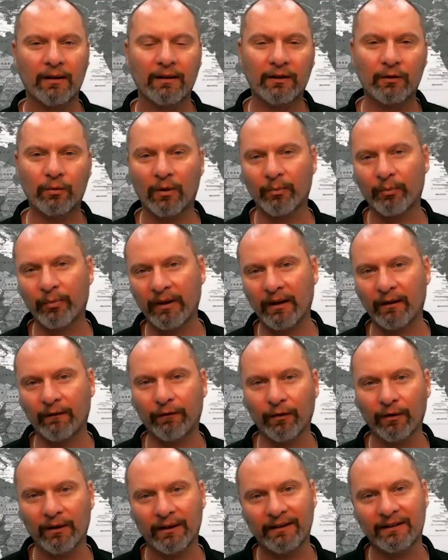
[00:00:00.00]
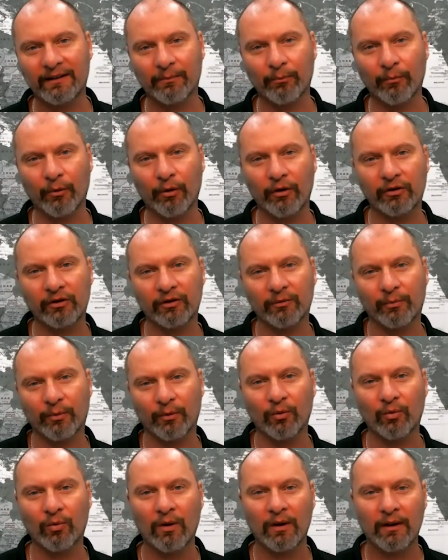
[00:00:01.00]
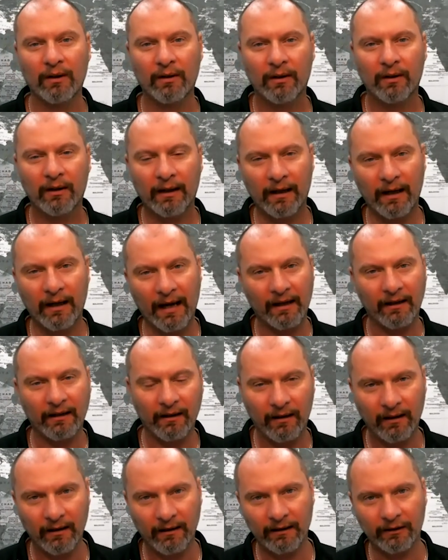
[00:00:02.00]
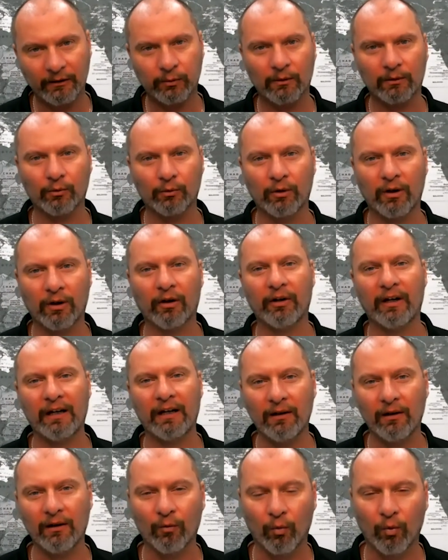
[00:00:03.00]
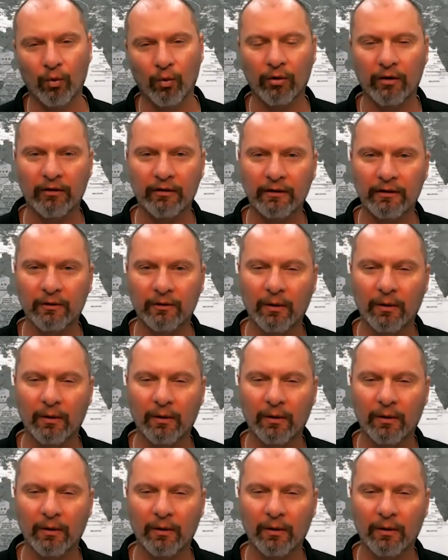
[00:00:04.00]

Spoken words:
This one being fully submersible. How do you think this one will go in the water as